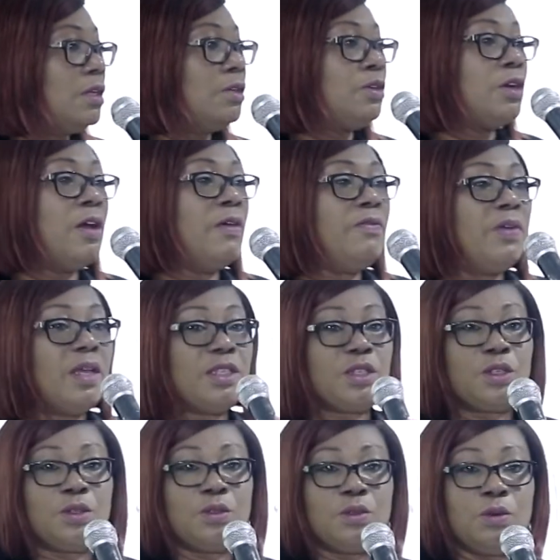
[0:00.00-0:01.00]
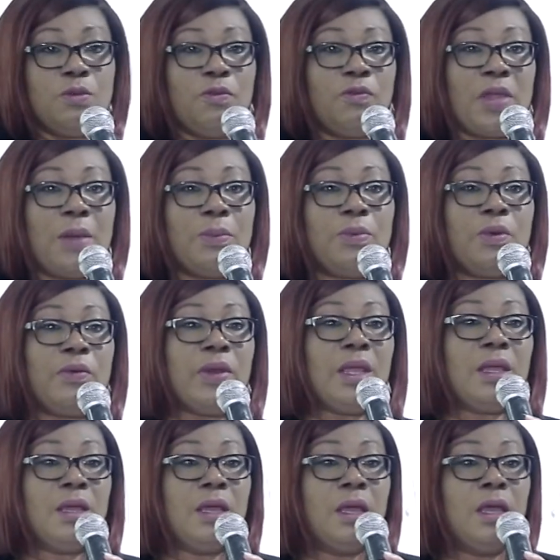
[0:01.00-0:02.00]
traversed through
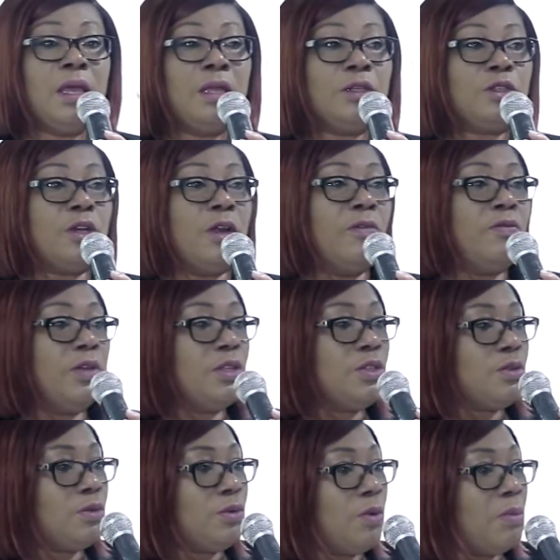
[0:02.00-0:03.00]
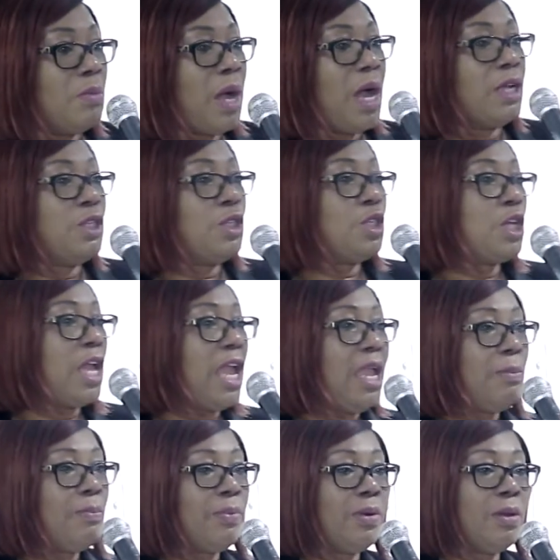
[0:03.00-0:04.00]
February, traversed through March,
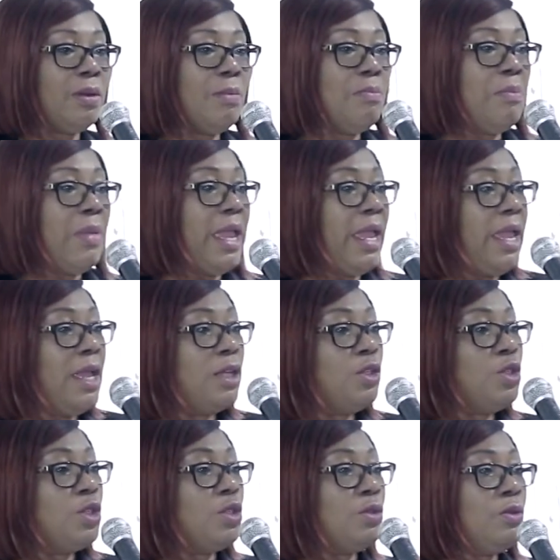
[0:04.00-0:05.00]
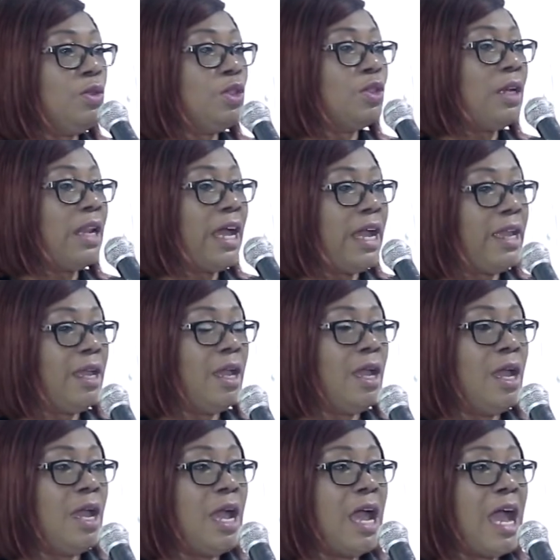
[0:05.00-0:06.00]
April, May, June, July.
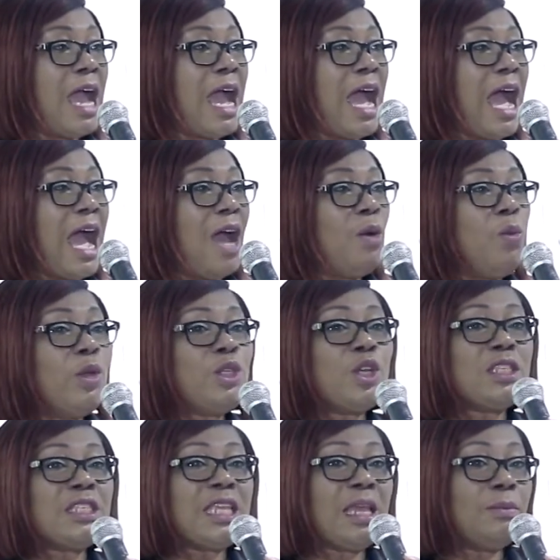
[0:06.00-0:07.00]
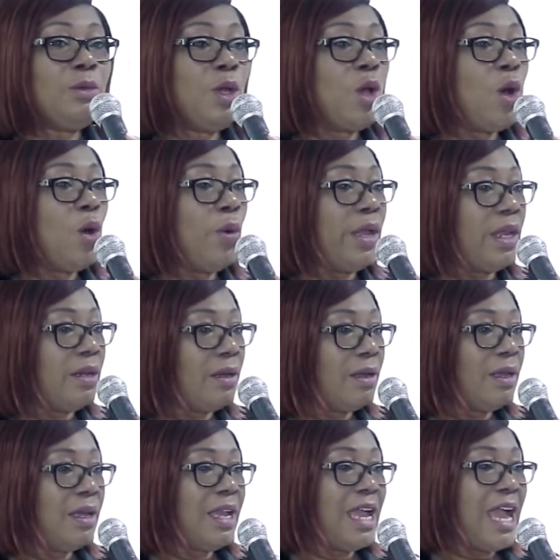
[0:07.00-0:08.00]
And we just kept going.
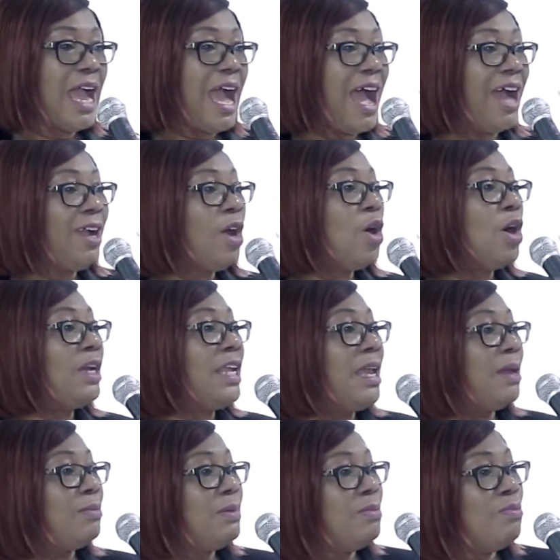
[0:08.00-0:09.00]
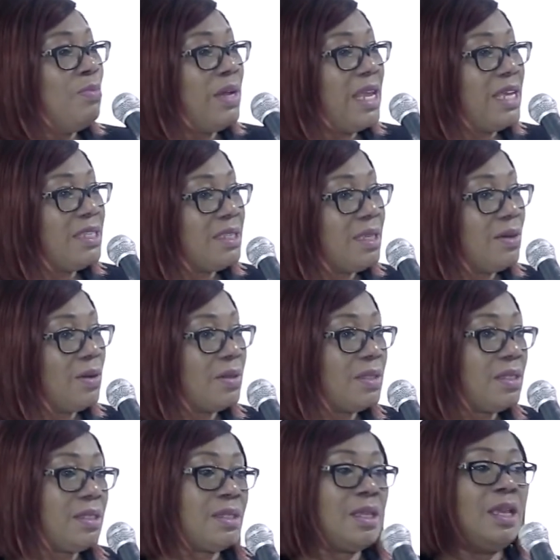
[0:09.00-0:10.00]
And God kept blessing
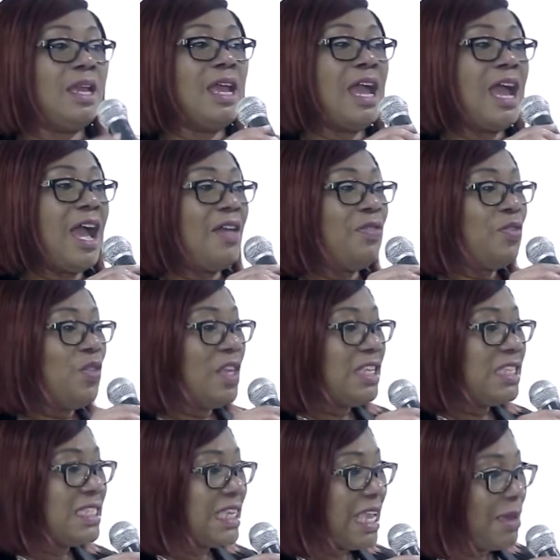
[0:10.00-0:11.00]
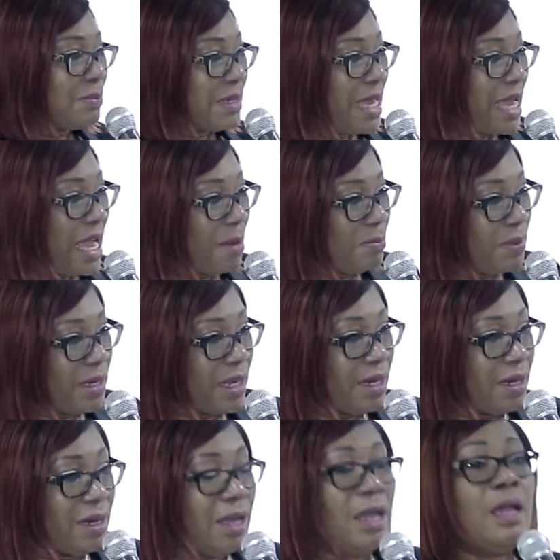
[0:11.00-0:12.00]
us. And things kept
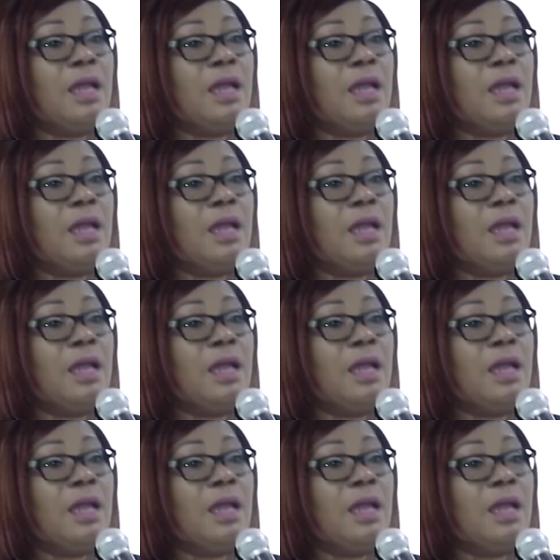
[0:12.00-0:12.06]
happening.